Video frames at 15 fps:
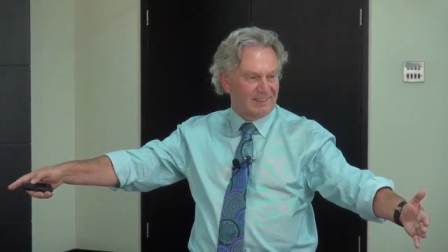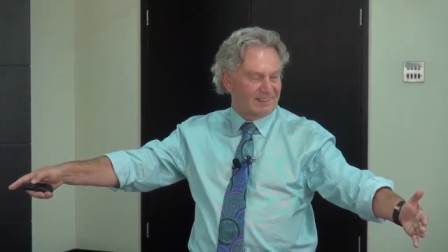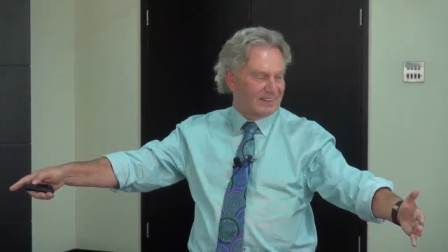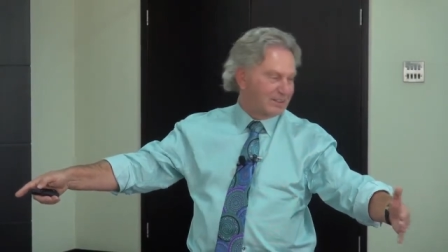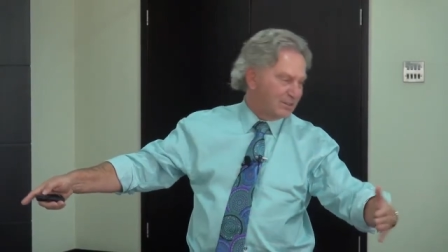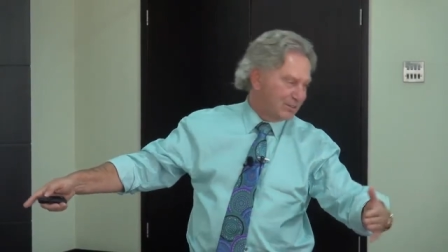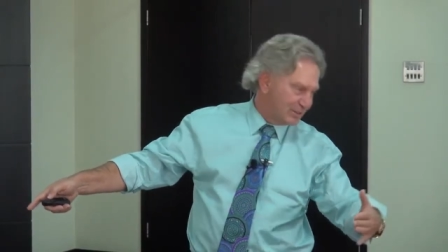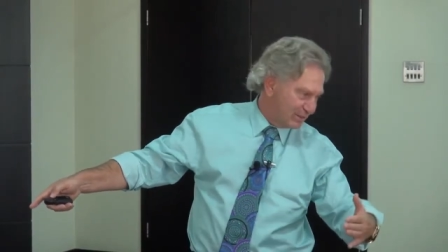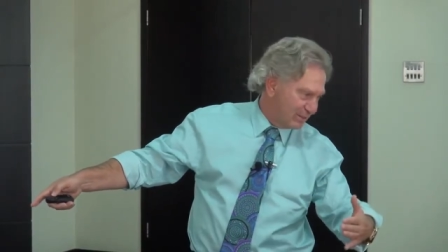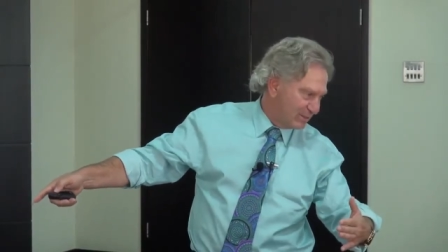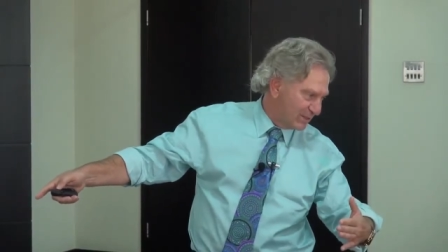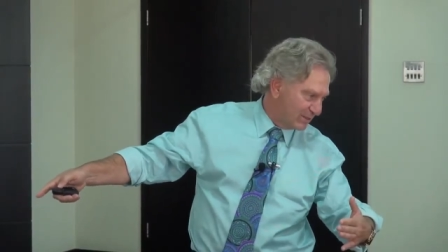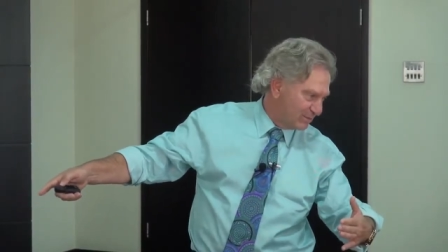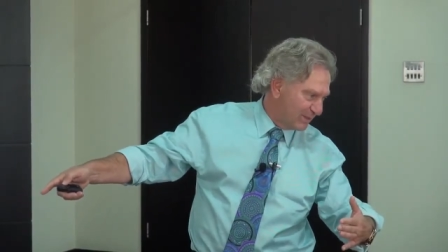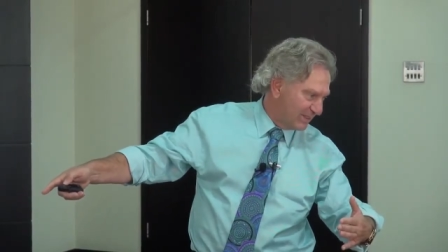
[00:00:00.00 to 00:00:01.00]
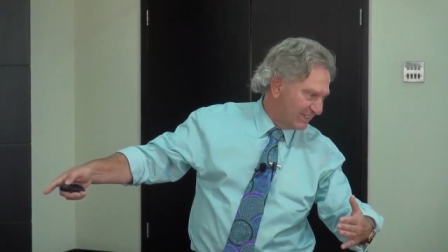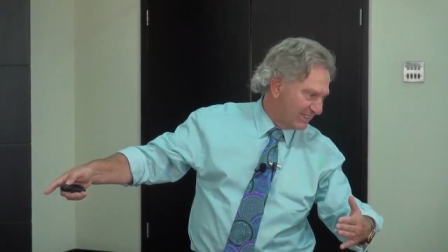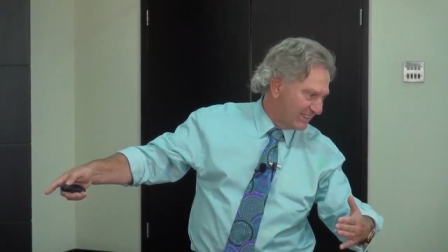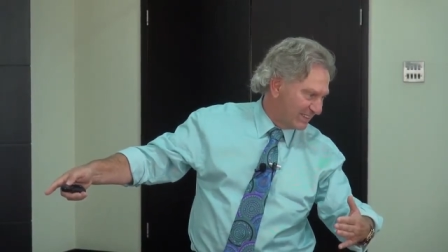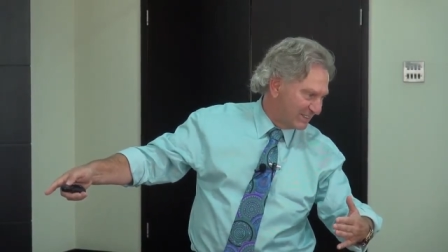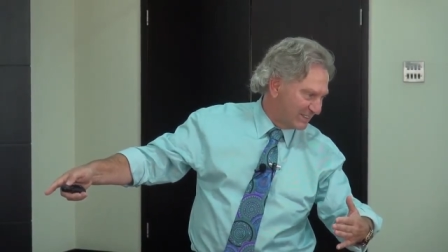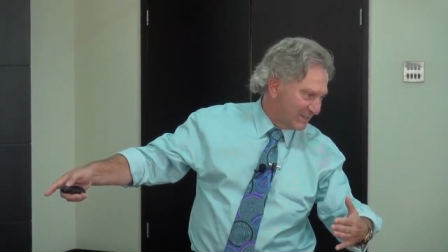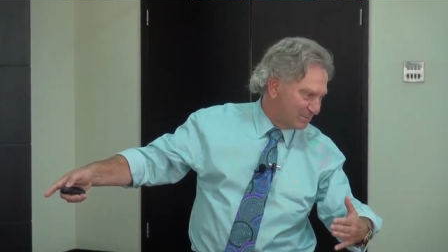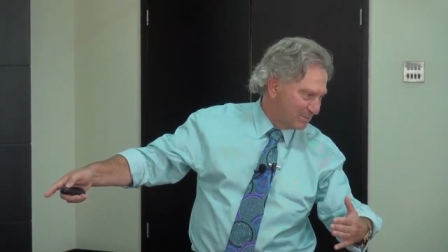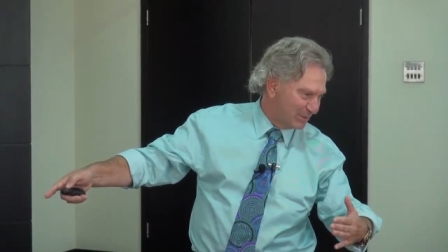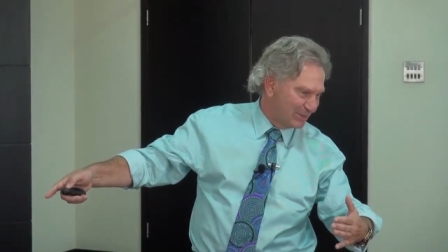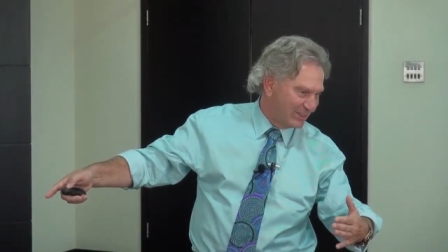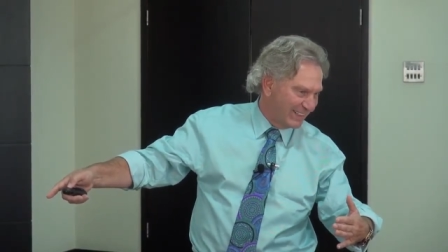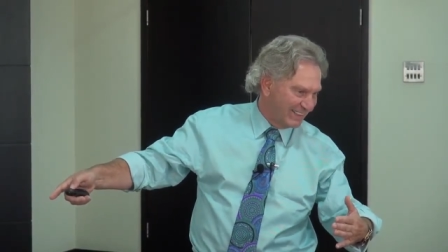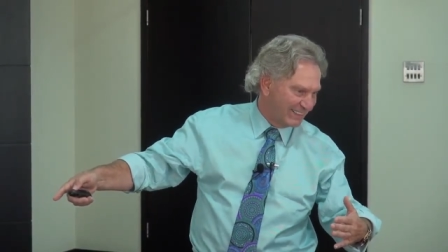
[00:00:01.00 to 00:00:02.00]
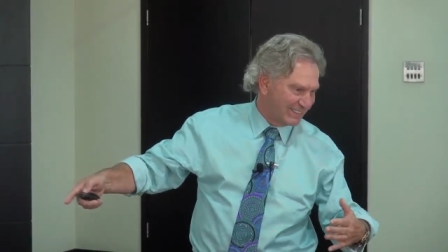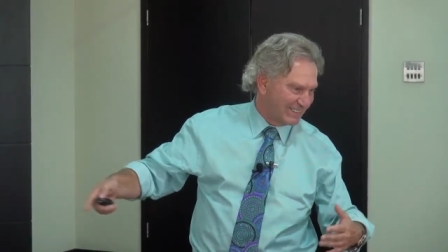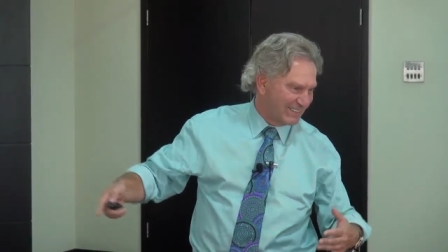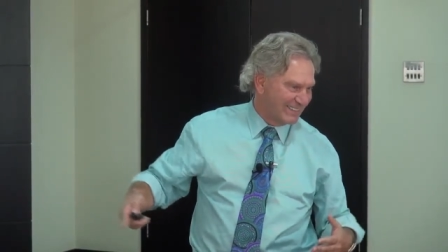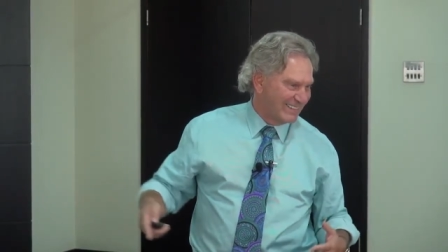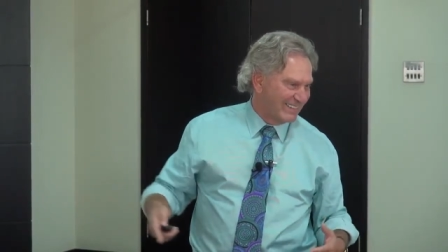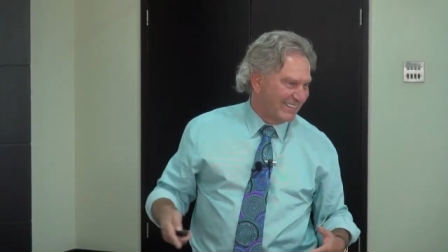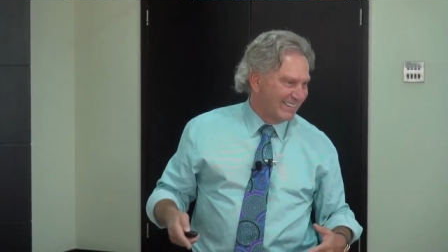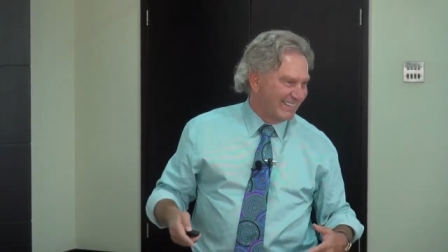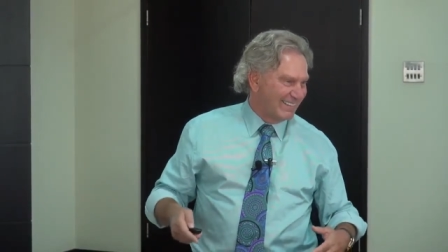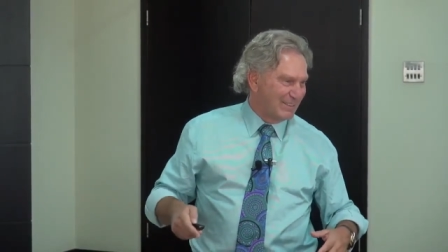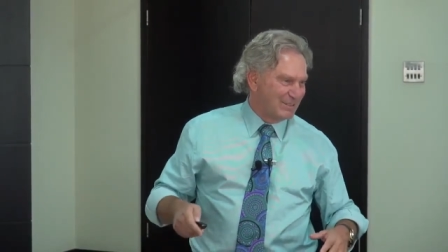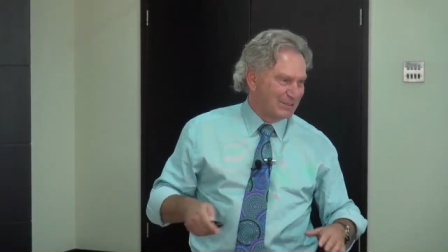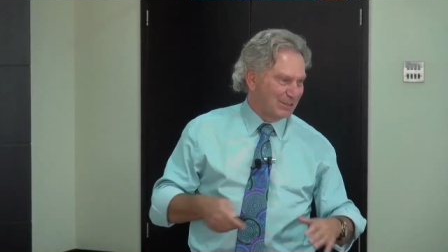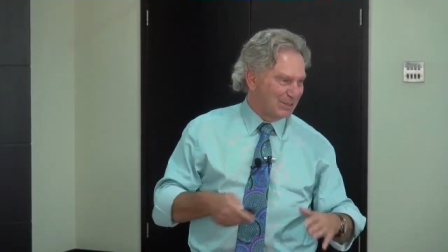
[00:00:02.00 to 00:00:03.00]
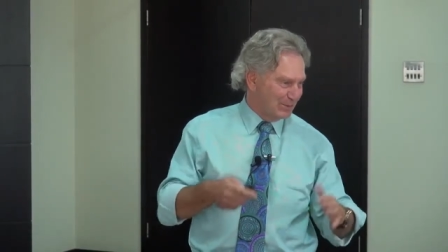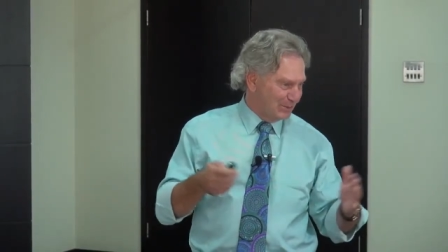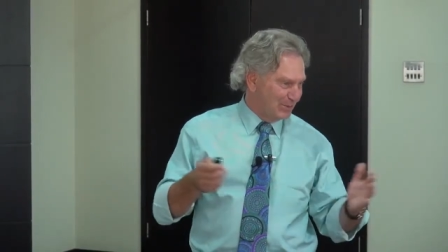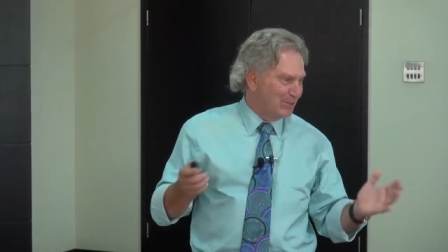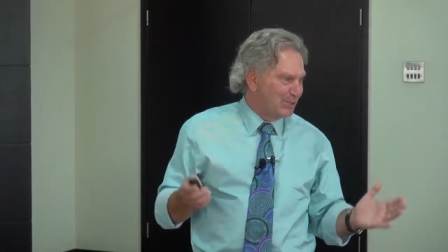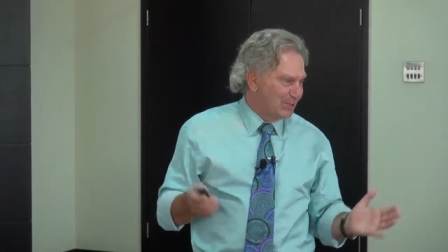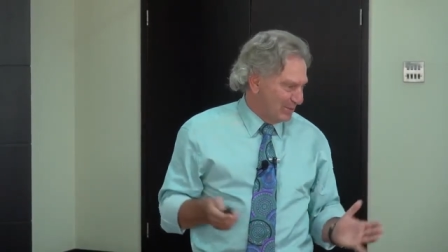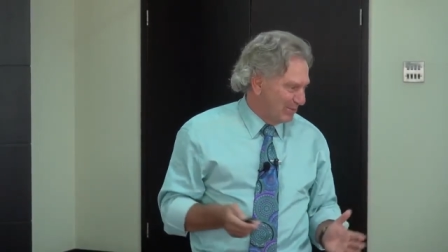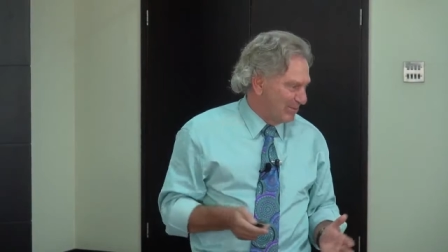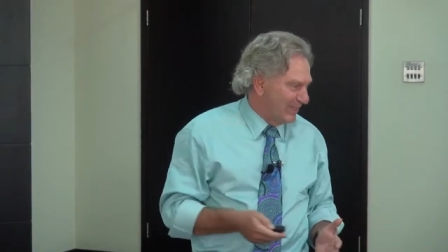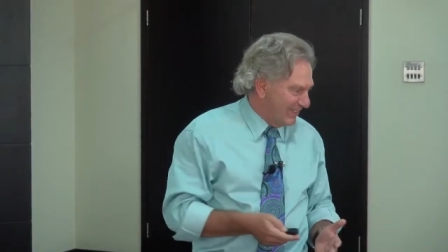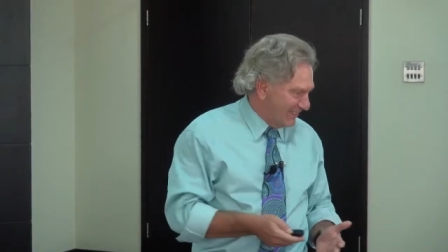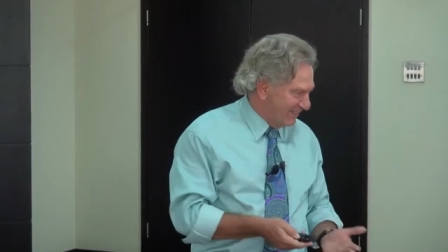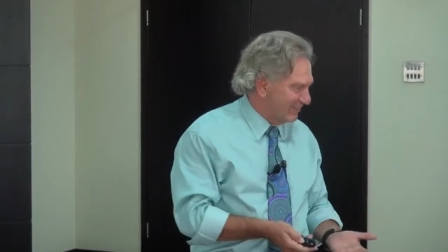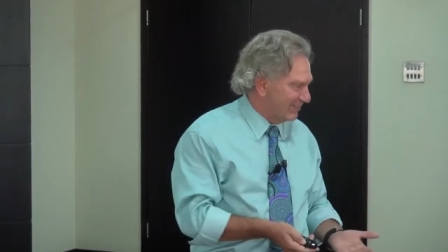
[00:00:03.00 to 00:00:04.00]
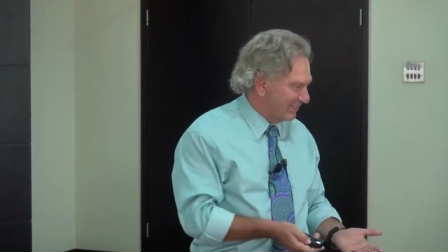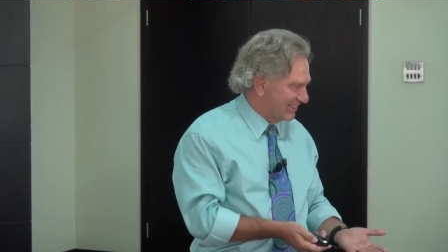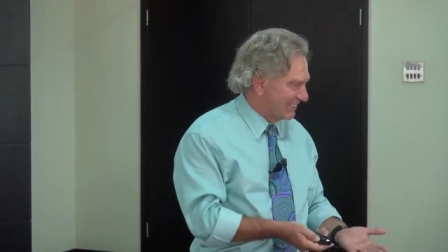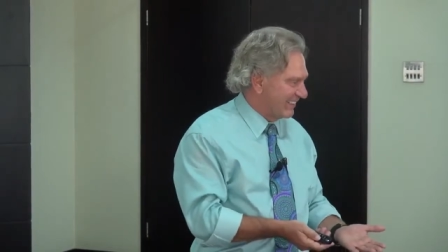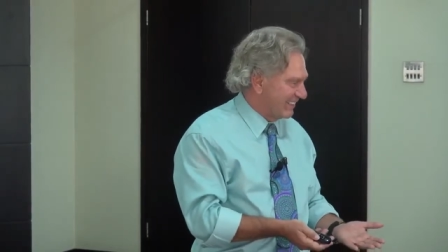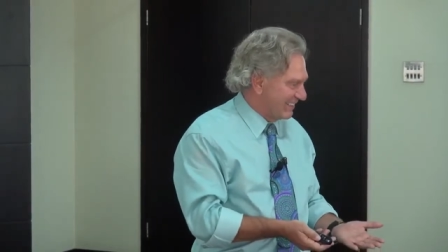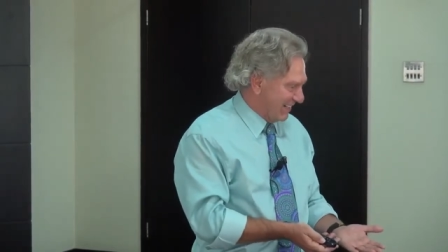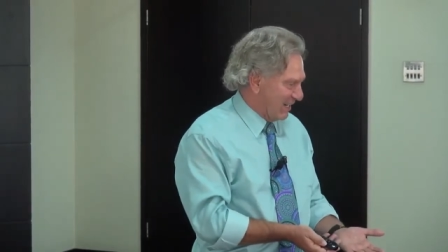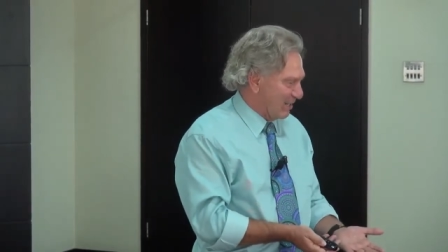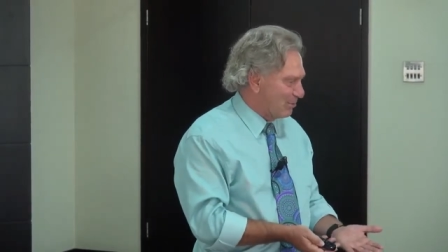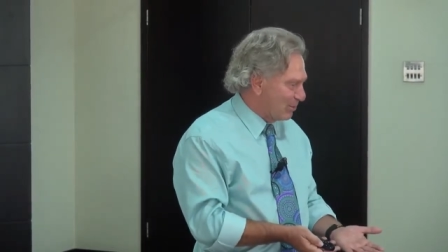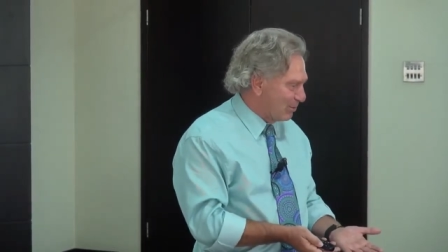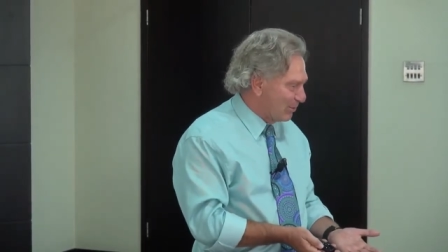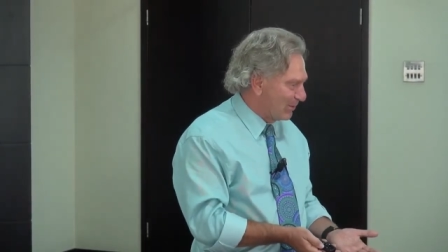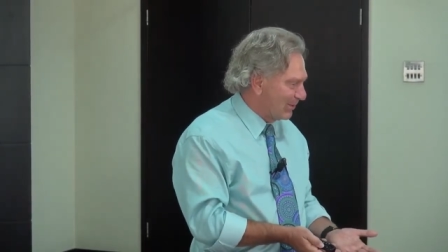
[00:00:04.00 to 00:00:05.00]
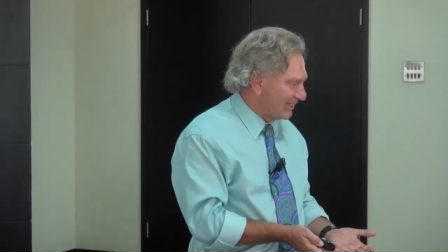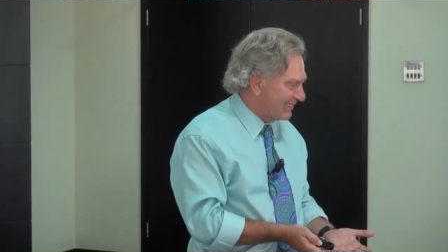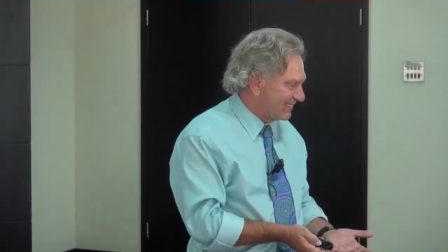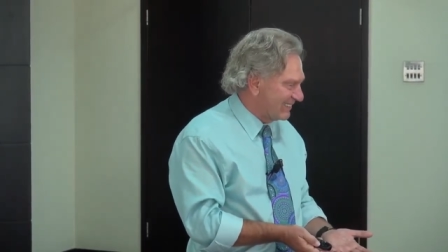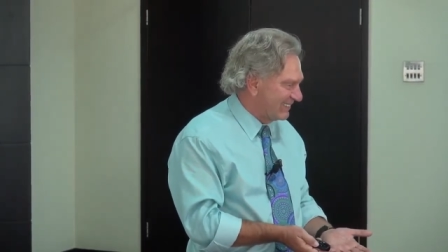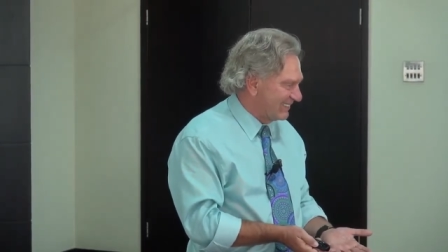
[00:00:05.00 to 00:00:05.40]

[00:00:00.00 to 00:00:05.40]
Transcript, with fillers: They just look at me and they say, but Dad, you don't, do you really understand our world?